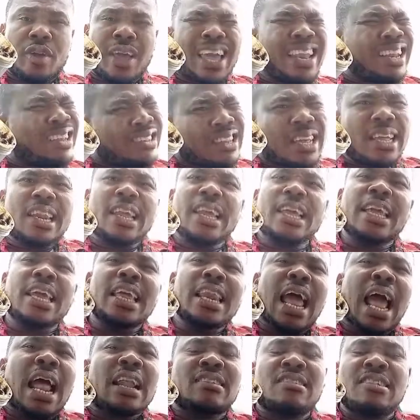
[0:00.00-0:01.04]
And then
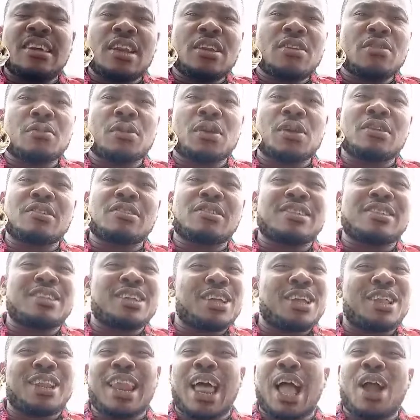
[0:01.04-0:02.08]
again, I'll tell you, because the
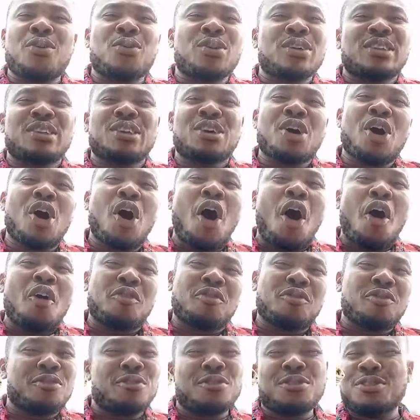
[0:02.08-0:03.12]
language they
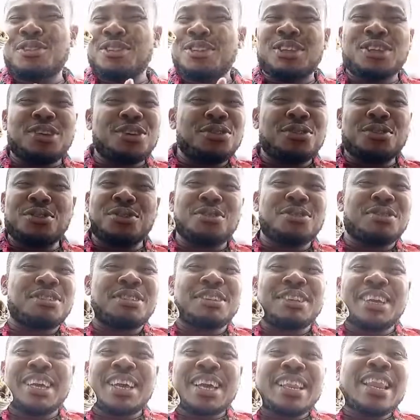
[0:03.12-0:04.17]
often
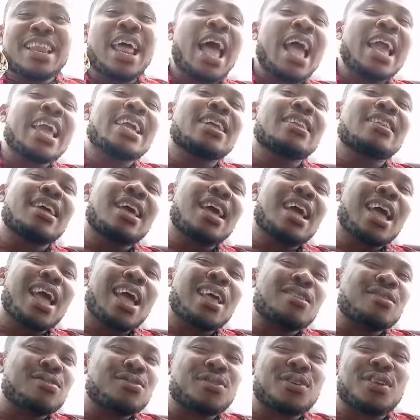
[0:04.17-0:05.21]
use, that it
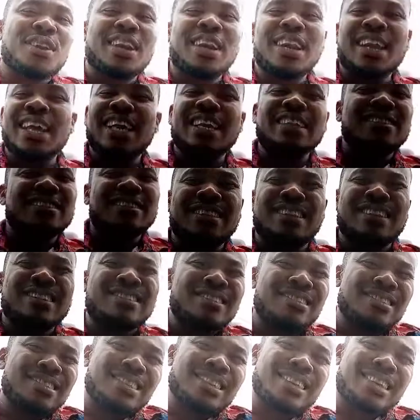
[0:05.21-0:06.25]
exfoliates the
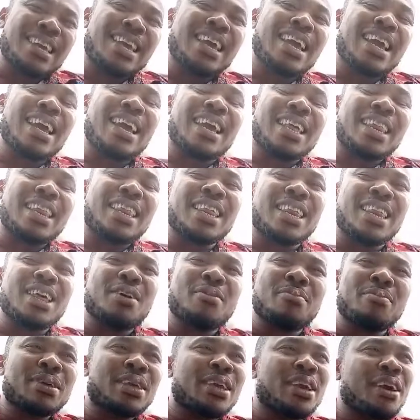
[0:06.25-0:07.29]
skin, you know,
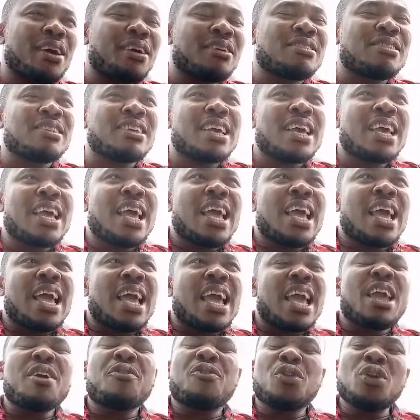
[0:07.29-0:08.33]
because
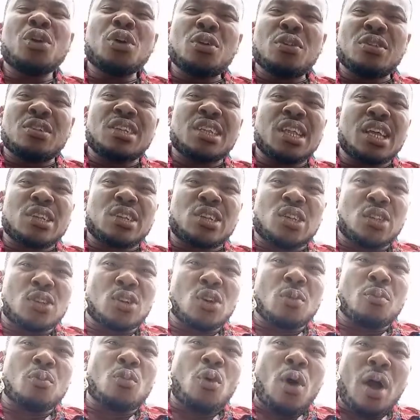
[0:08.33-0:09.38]
if you're using a
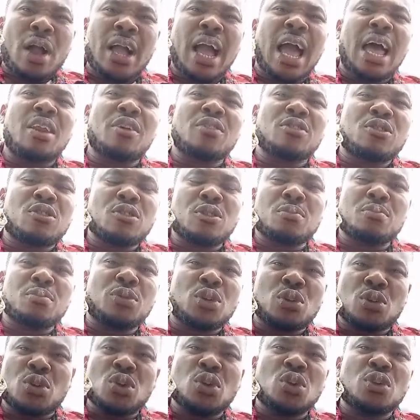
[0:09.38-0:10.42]
soap, what kind of soap do
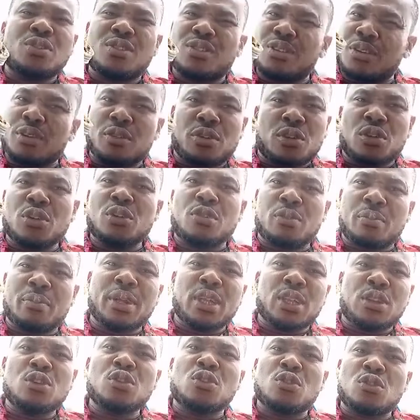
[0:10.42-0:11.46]
you use? You
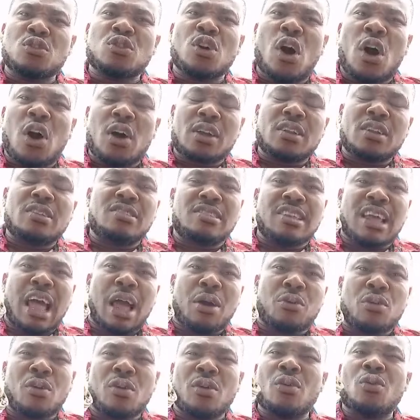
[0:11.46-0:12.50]
use all the
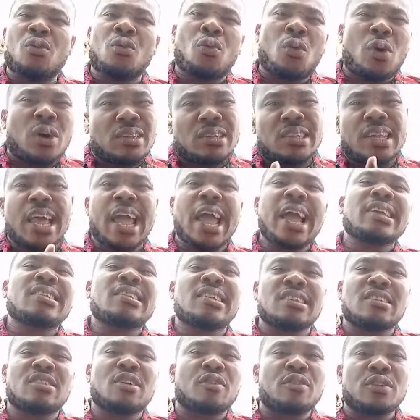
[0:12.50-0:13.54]
time. What's the
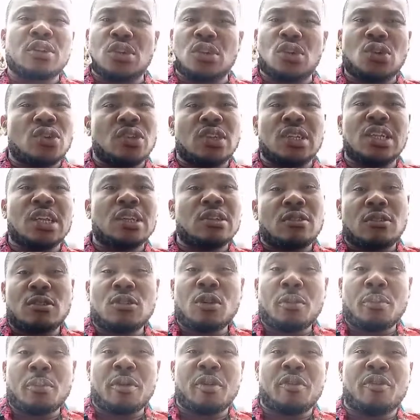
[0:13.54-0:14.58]
essence of you using a
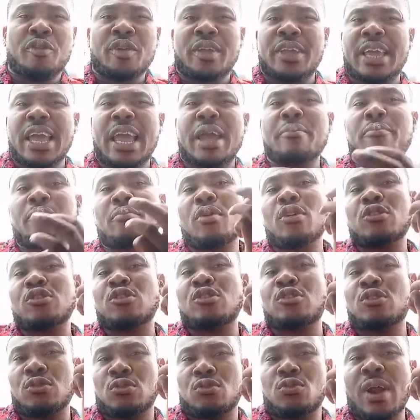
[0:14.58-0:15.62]
soap if it can
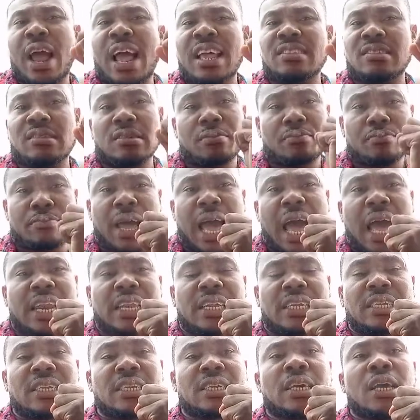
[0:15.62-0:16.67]
moisturize your
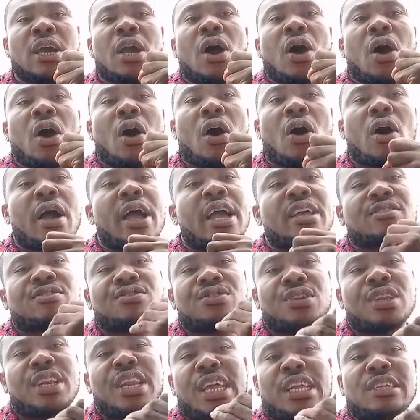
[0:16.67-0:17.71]
body or
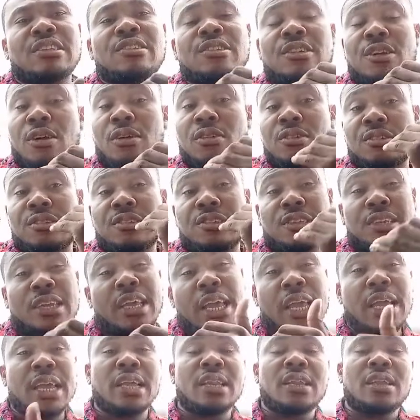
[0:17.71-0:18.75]
exfoliate your
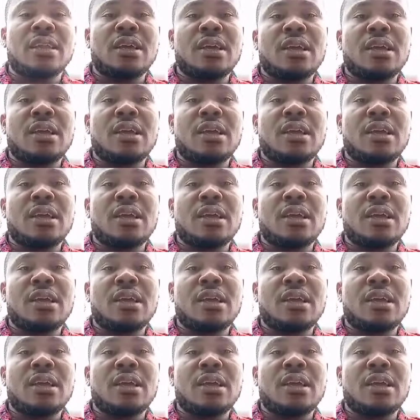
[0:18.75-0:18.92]
skin?